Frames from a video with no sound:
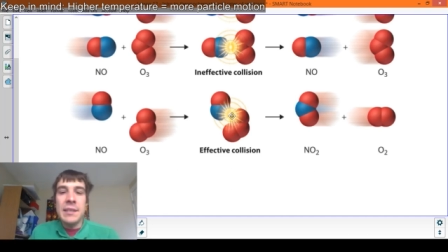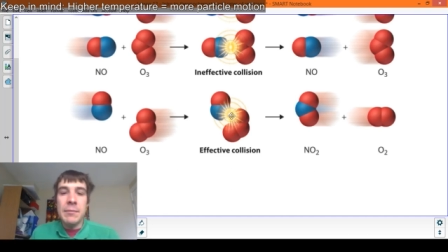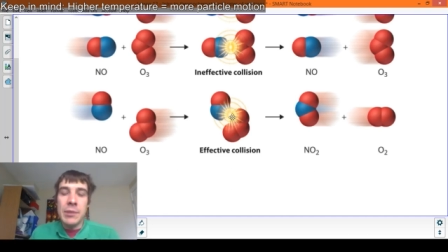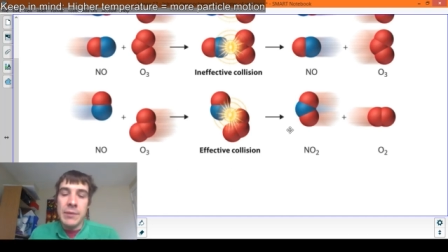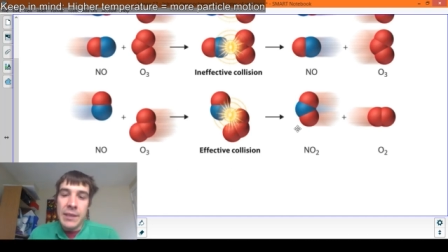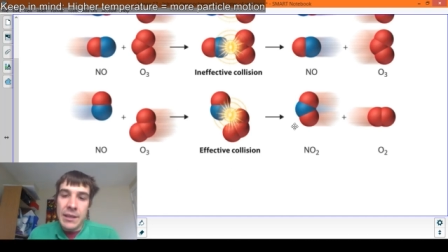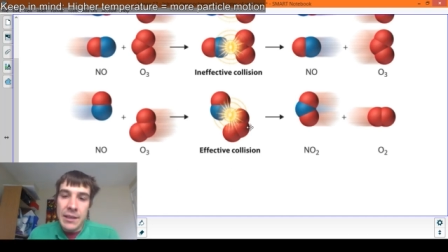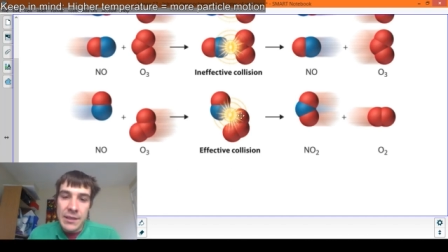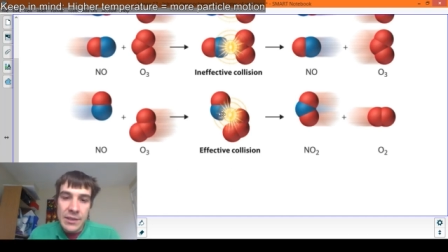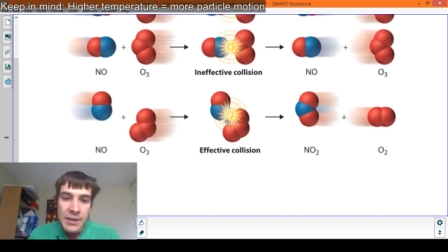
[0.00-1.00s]
blow like
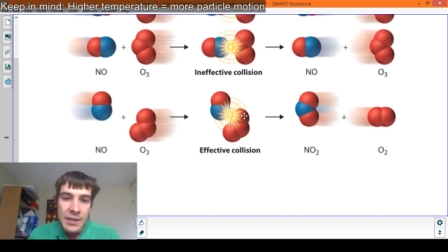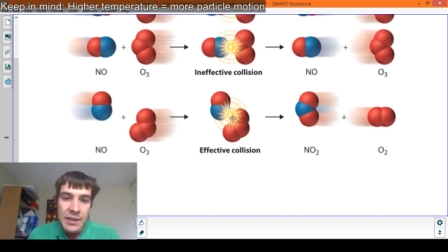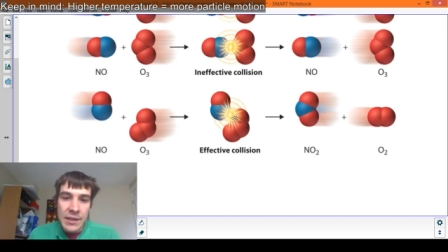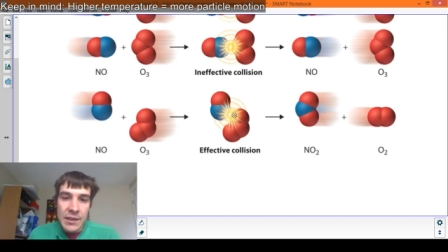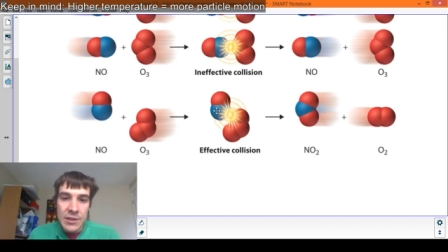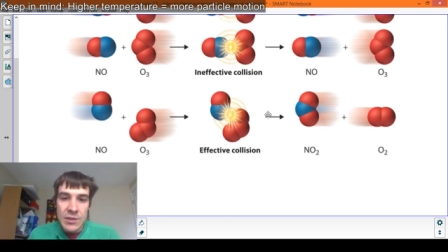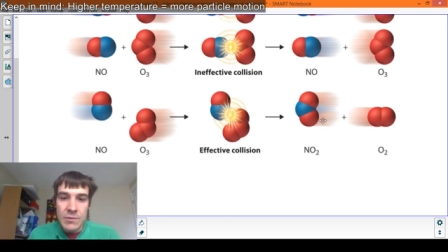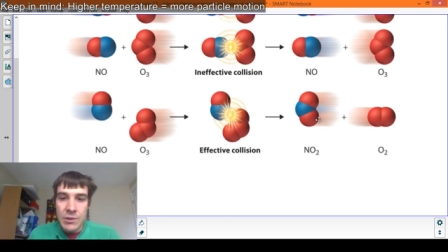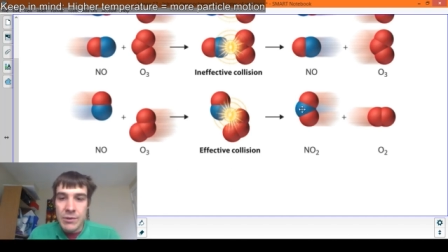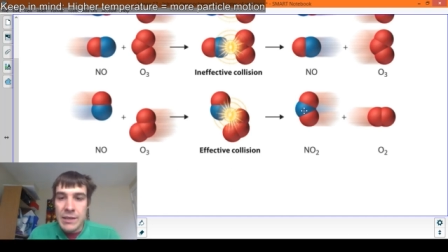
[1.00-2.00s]
this, the oxygen
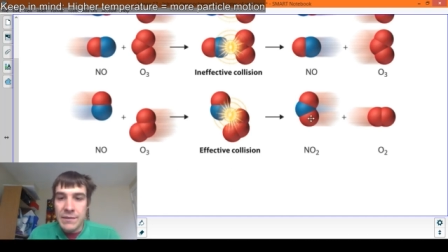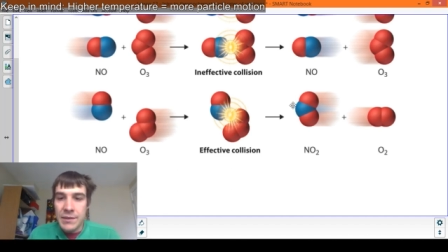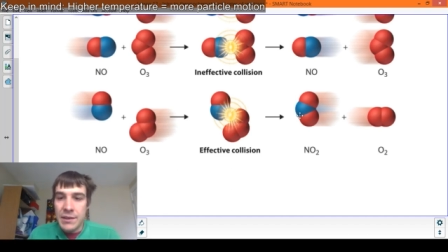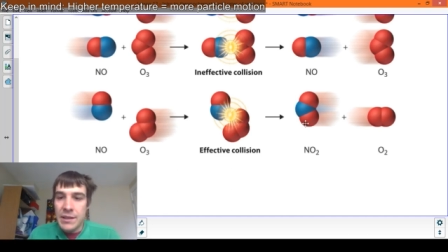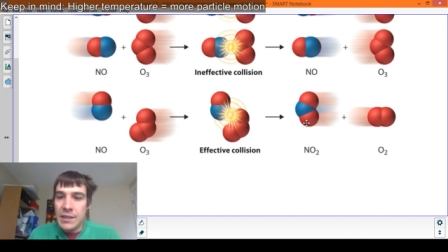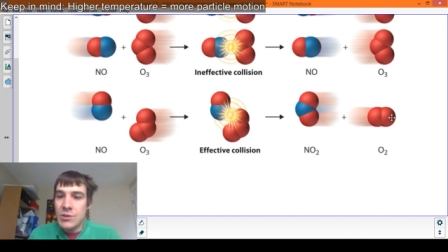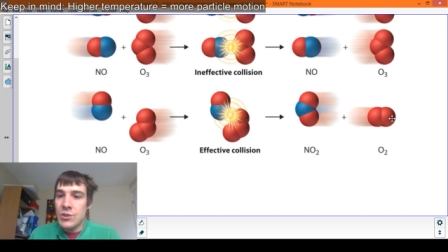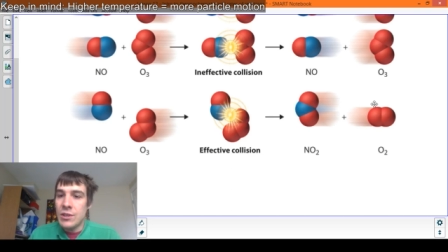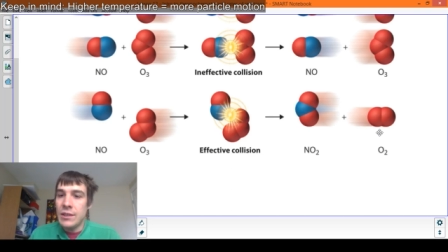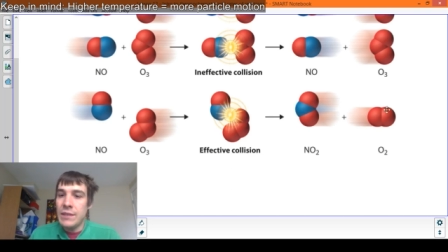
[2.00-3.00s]
will transfer to the
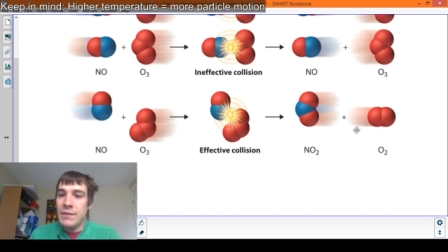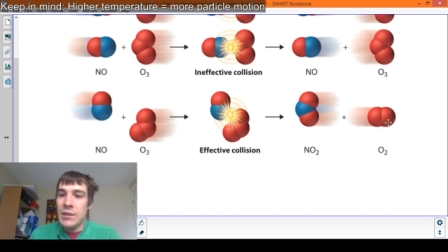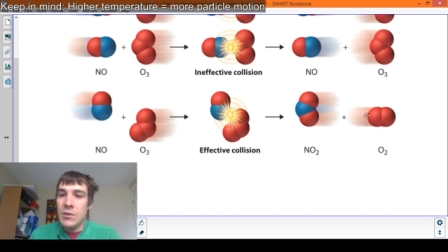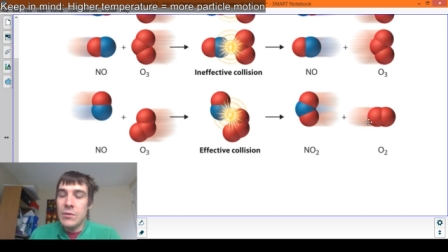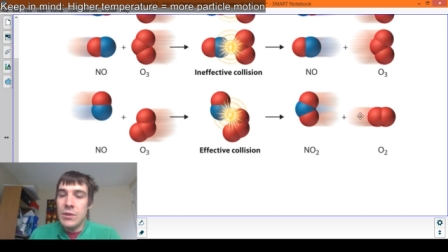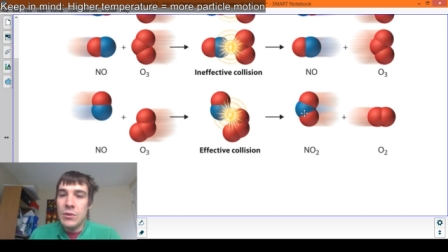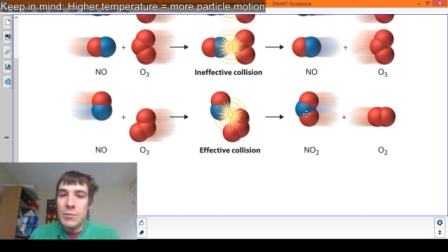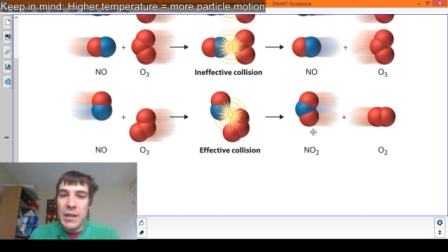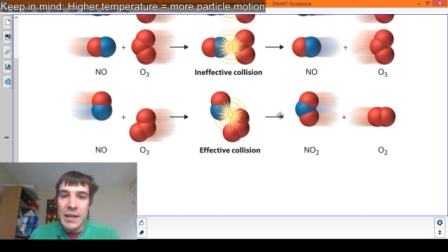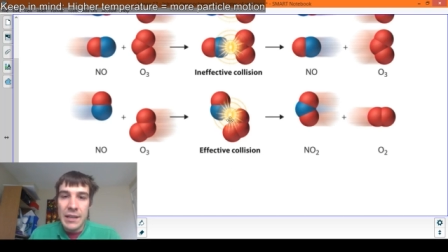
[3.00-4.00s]
nitrogen, leaving O2
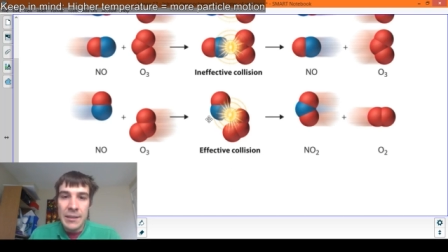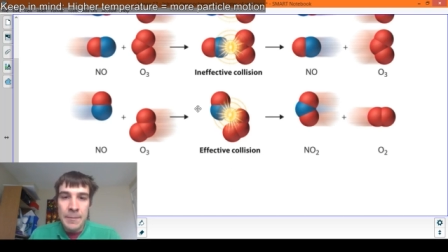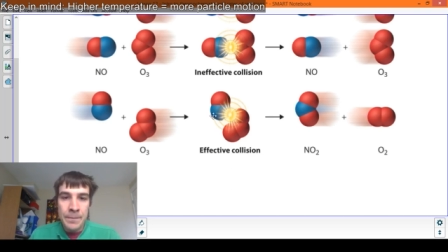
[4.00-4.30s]
behind.